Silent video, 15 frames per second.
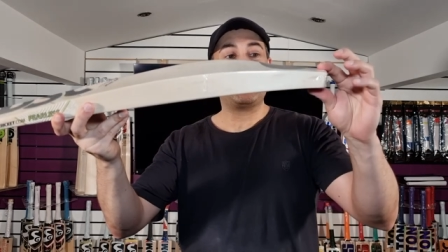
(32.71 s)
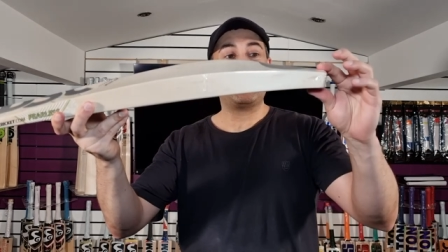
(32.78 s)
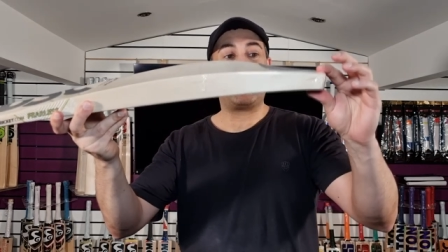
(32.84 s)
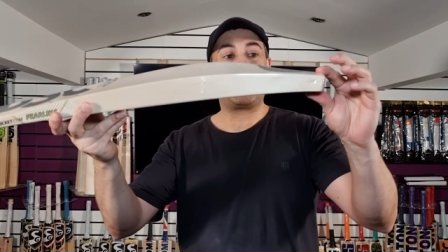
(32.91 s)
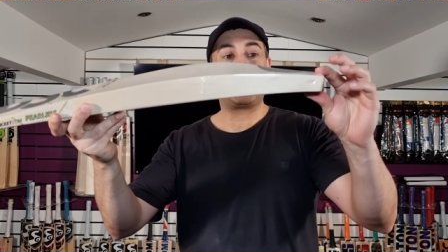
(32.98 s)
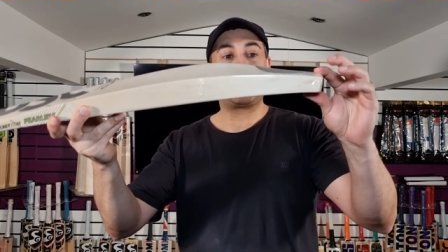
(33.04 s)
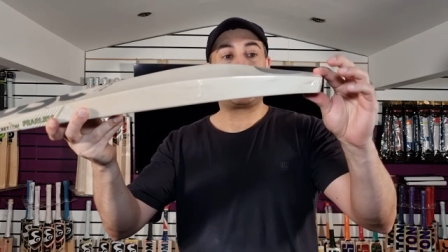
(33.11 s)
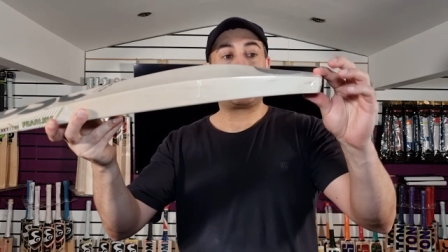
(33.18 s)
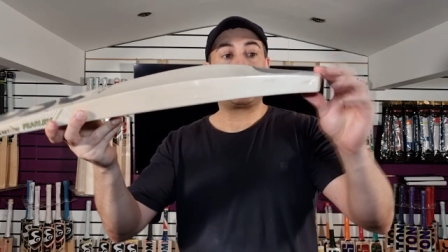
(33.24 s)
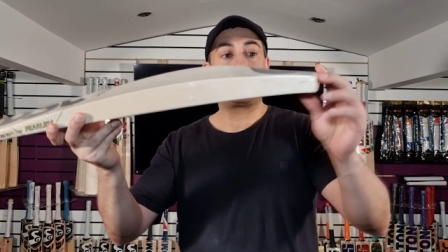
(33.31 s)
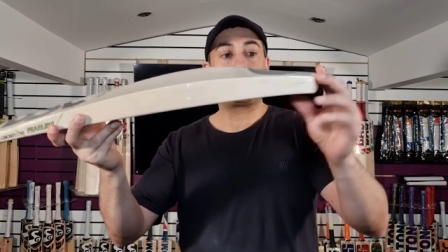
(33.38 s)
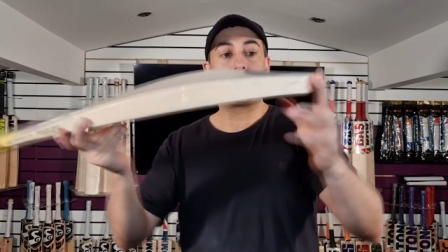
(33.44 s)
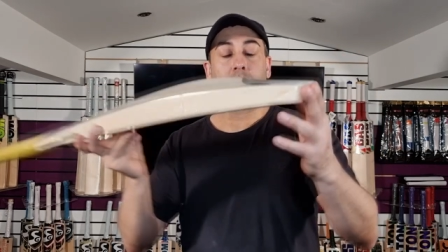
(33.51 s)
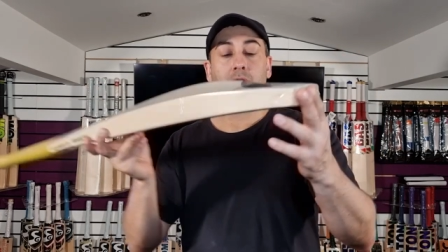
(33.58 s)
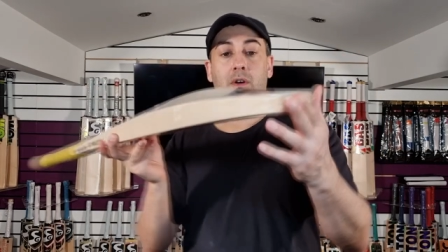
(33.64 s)
Nice
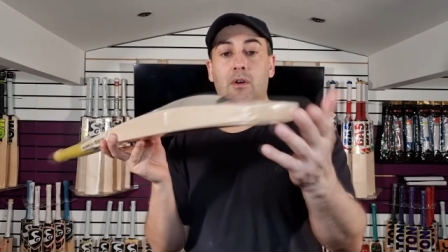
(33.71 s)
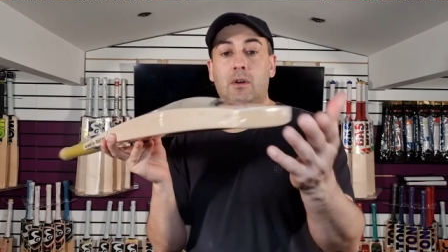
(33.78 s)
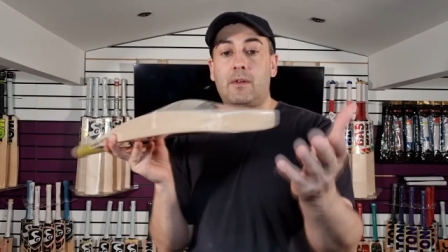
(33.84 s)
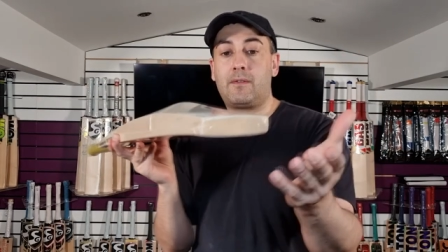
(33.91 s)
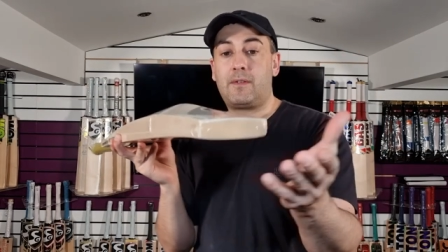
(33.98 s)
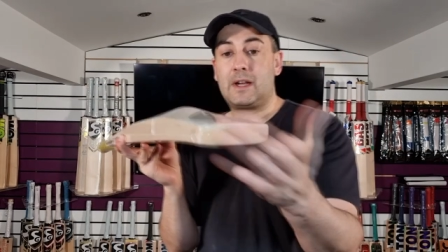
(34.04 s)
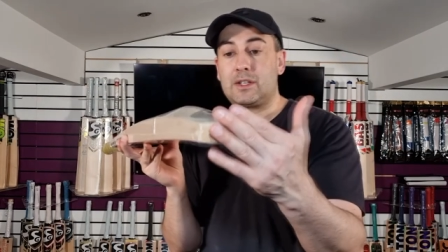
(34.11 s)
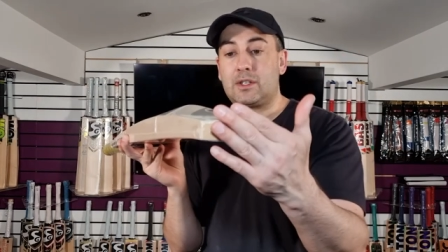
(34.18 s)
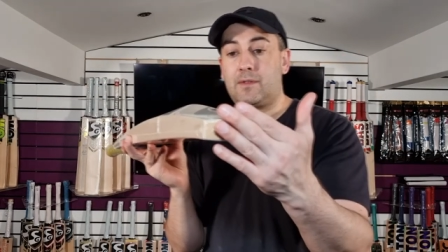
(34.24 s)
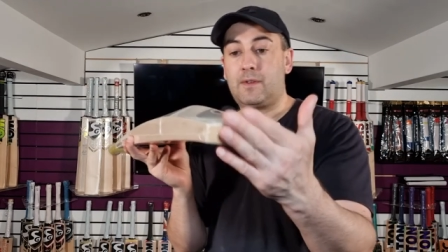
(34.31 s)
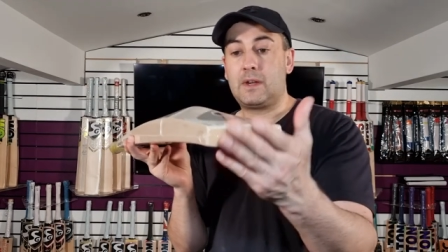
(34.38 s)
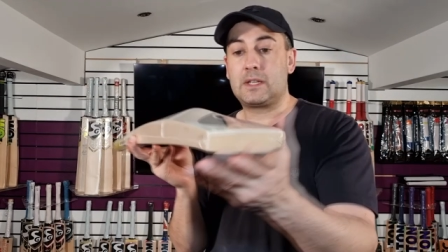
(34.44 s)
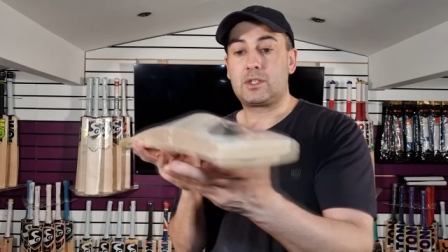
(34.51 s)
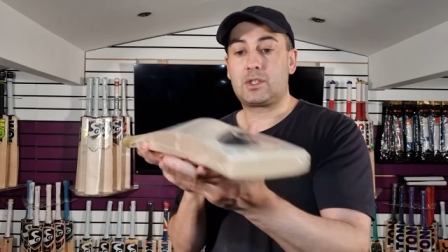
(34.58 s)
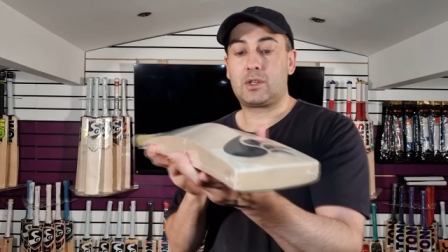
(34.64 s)
thick toe, factory
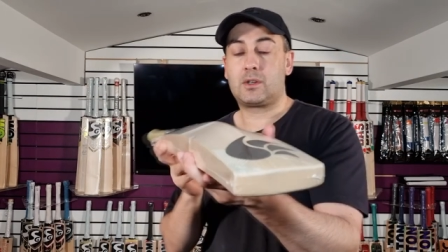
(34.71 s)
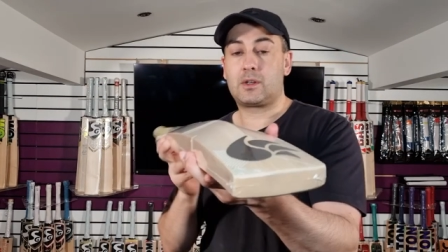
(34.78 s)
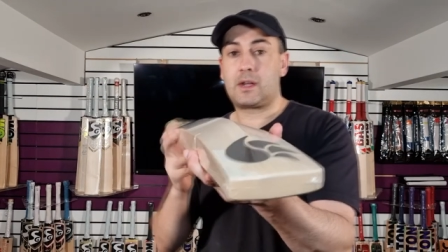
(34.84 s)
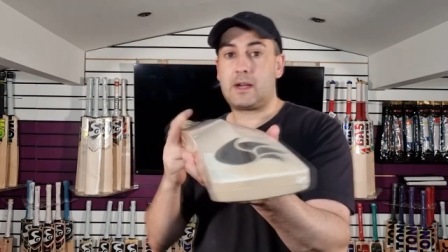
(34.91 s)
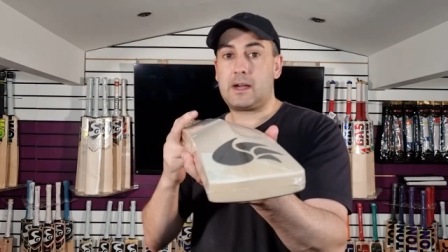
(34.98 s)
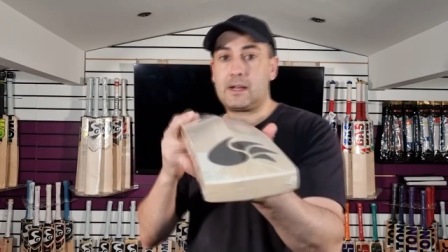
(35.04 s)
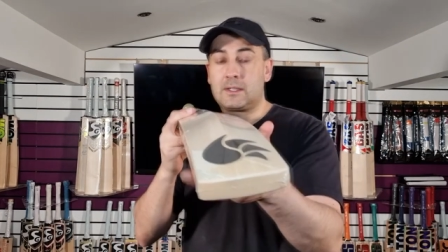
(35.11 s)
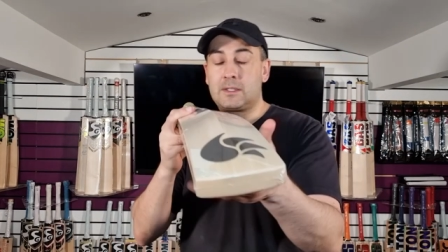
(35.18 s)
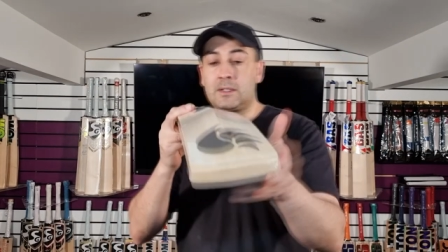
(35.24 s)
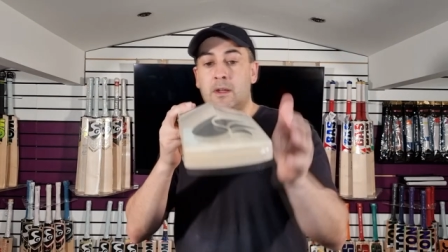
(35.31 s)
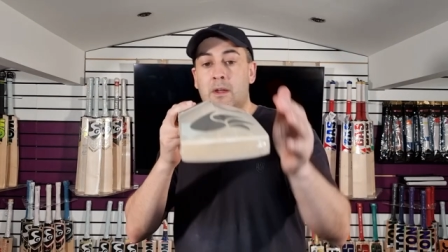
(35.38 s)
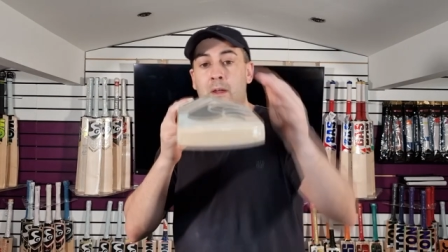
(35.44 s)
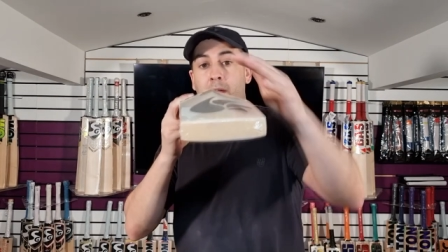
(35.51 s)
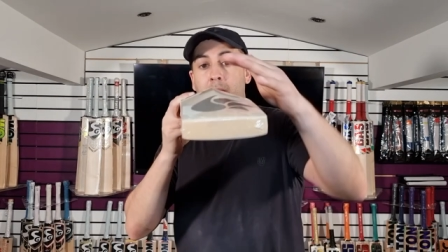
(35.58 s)
fit toe guards,